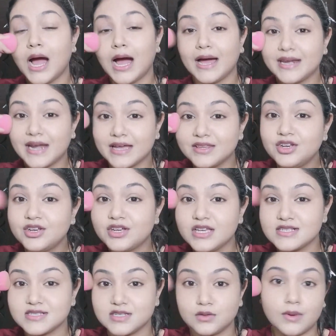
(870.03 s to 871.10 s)
Another
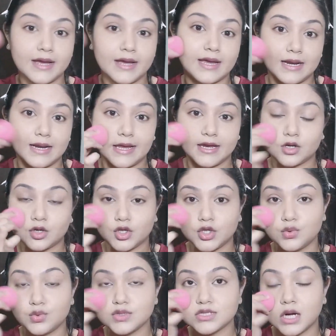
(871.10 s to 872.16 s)
reason why I like to
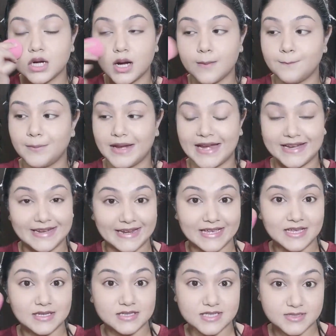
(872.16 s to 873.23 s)
use a
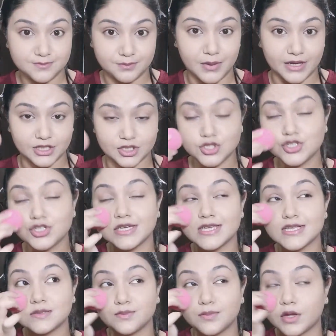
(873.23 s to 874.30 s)
blending sponge
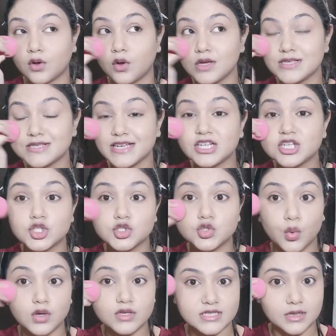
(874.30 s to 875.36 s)
is because it
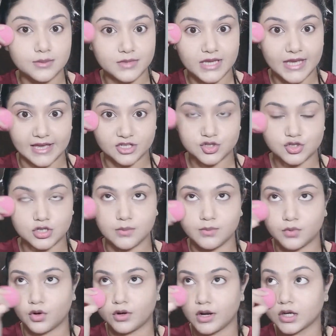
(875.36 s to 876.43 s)
soaks up the extra
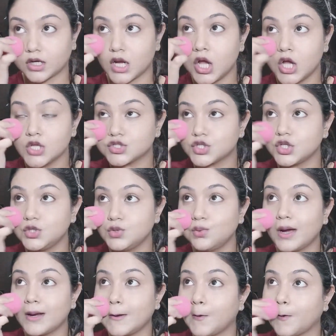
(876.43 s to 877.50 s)
product, so you
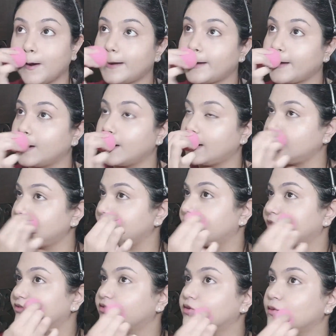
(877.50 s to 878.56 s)
are not really
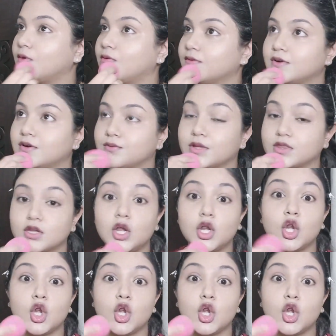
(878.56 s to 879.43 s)
left over with a